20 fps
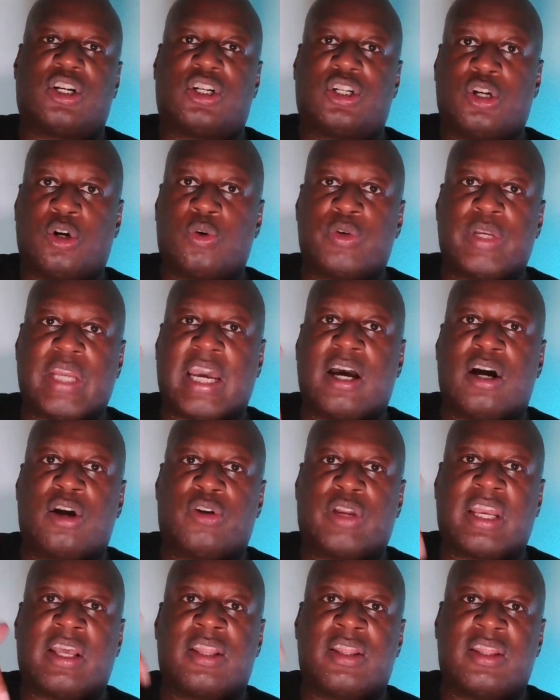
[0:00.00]
Go
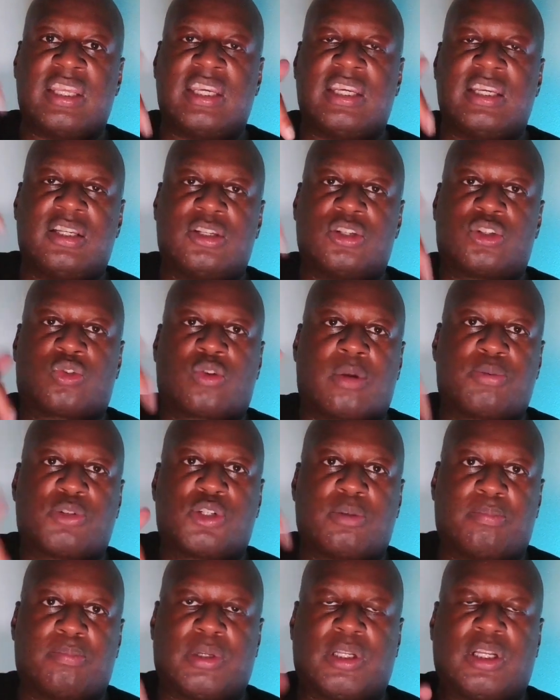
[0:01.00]
down in the
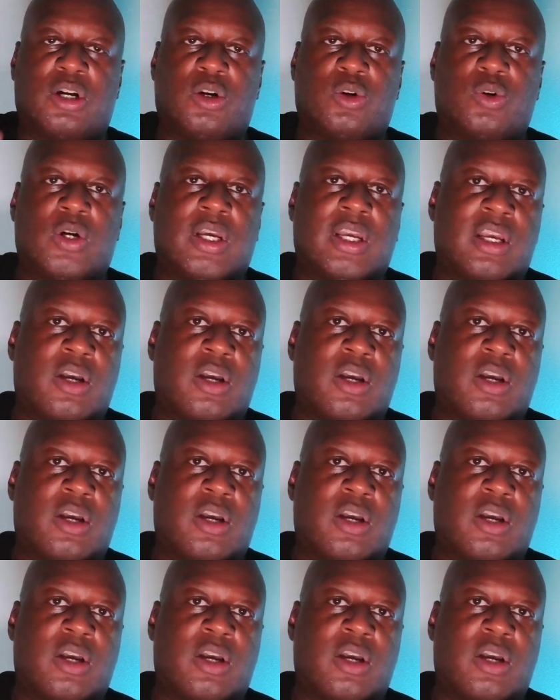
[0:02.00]
description below